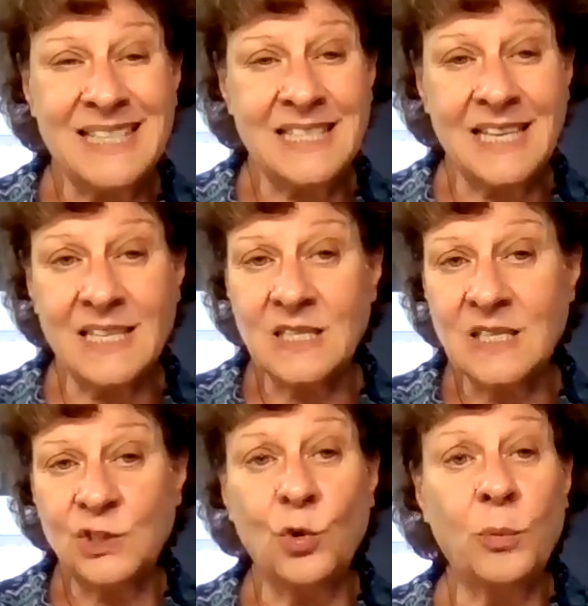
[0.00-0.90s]

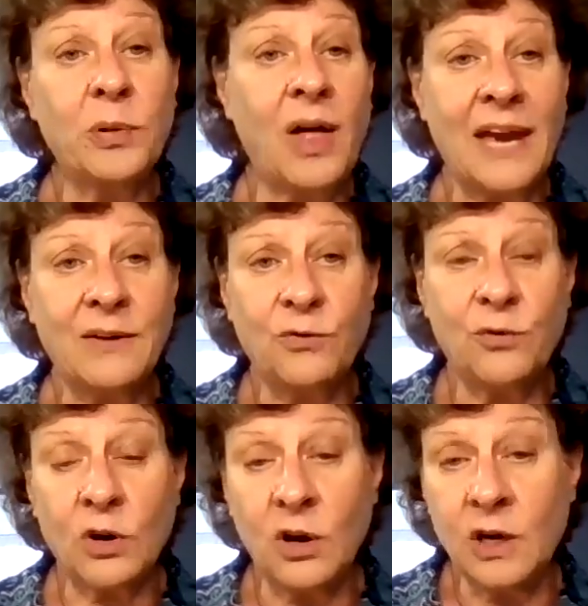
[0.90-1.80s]
says to apply
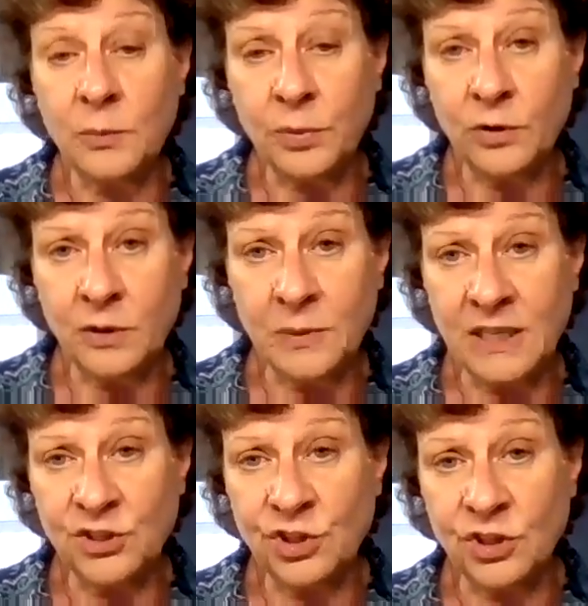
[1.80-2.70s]
for unemployment
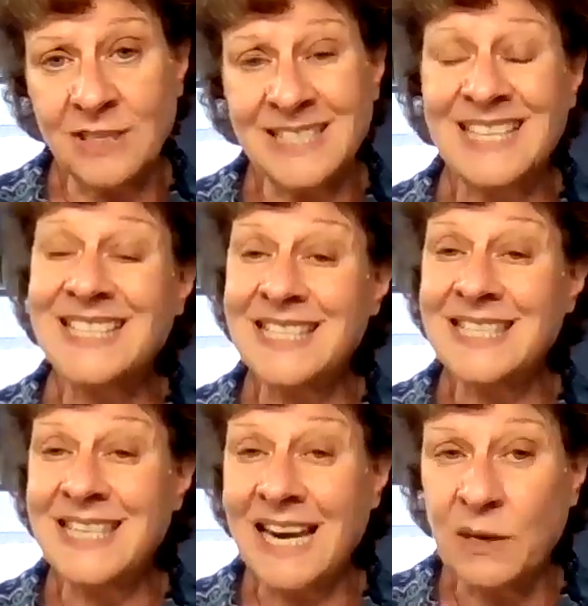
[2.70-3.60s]
insurance. It's the
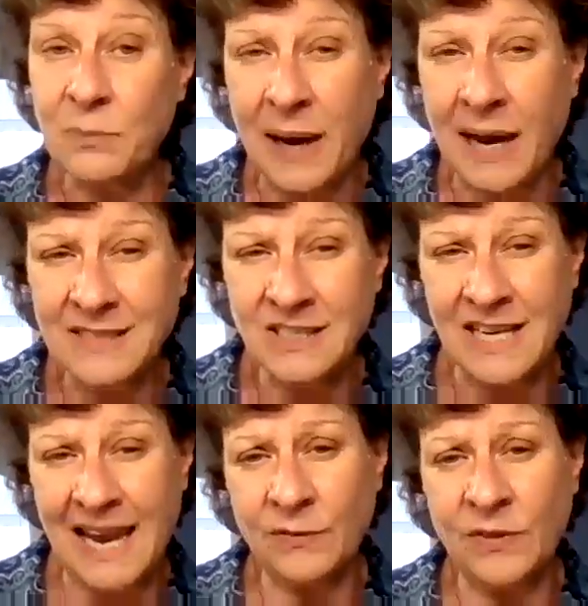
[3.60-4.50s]
second box
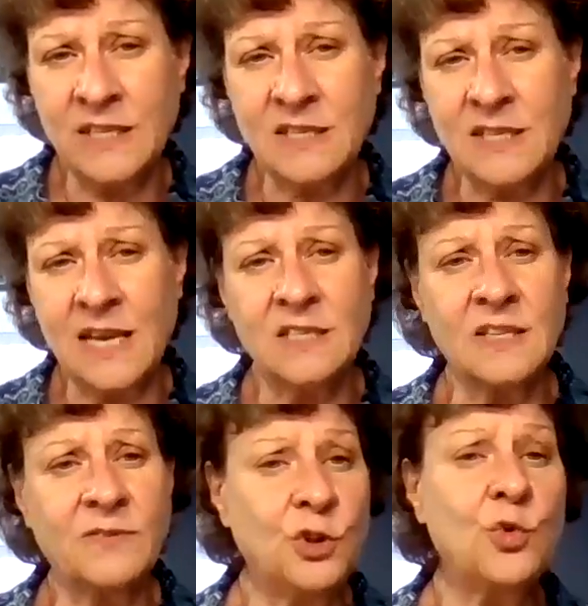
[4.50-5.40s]
down that says
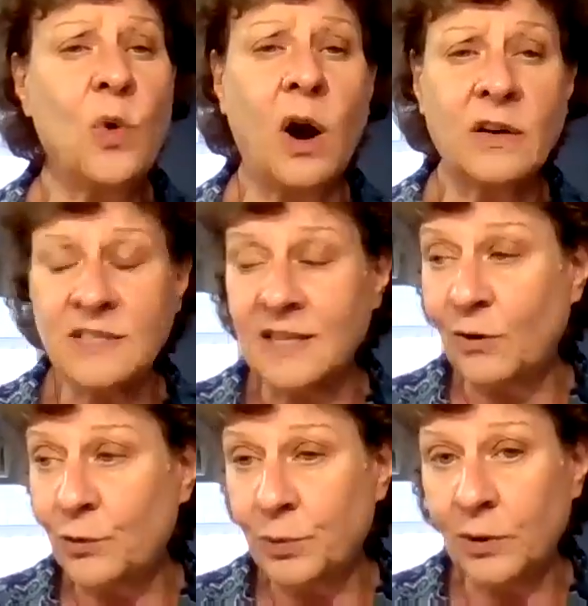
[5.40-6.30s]
if you are
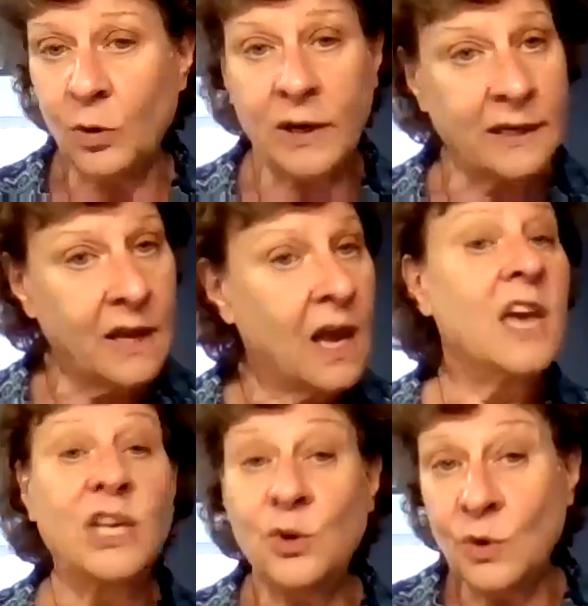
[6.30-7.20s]
self-employed,
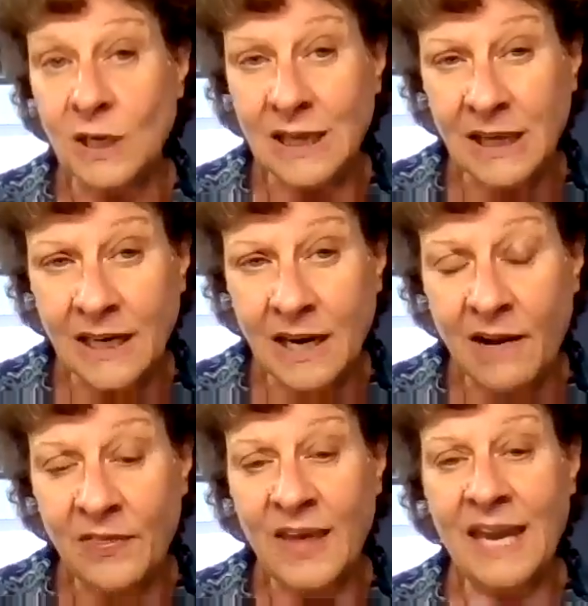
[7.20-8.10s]
you can click
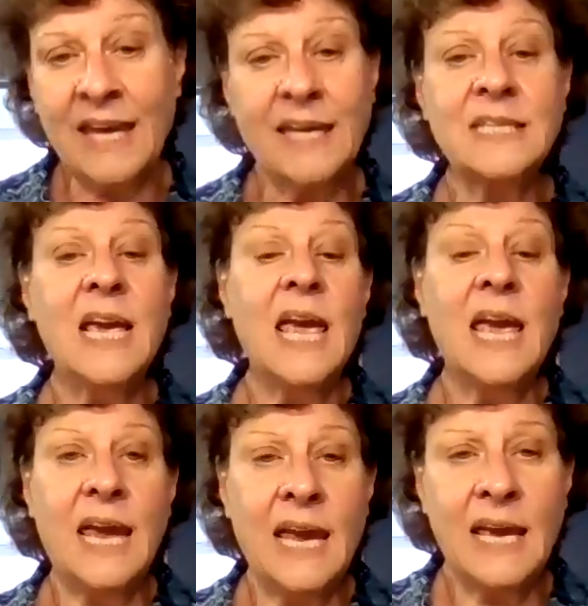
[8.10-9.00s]
on that
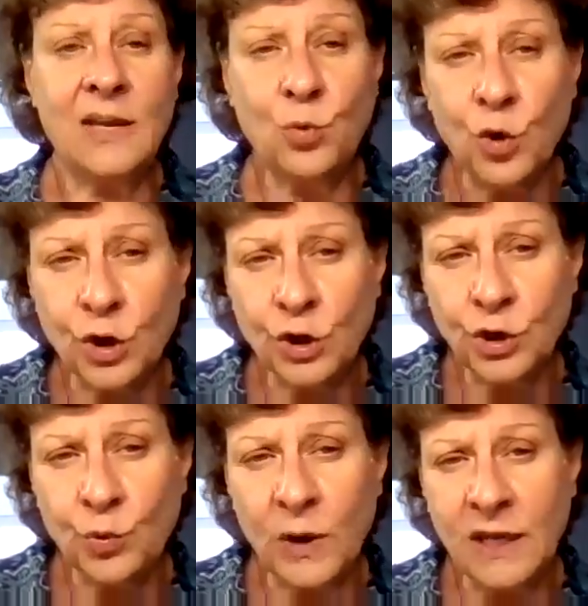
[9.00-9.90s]
and work
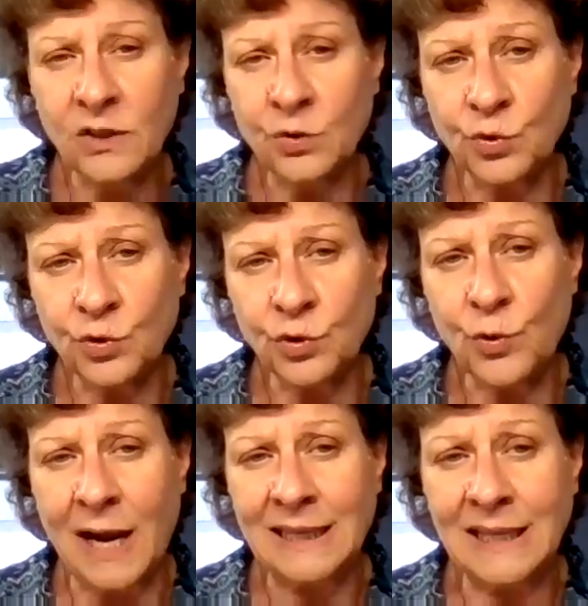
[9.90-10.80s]
your way
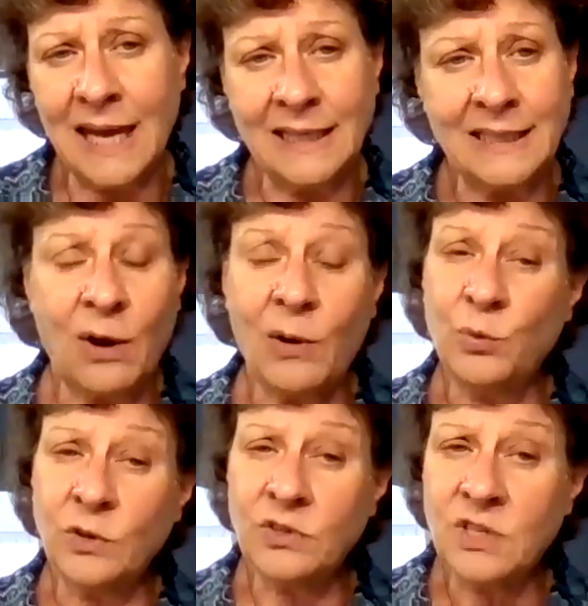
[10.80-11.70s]
through online. Now, I
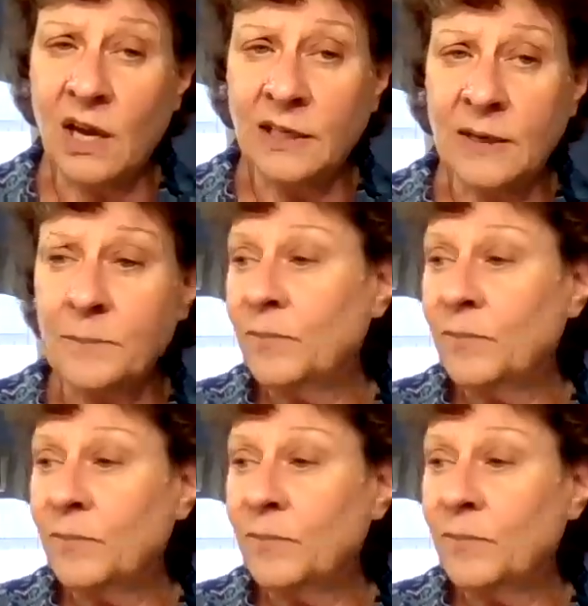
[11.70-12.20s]
will tell you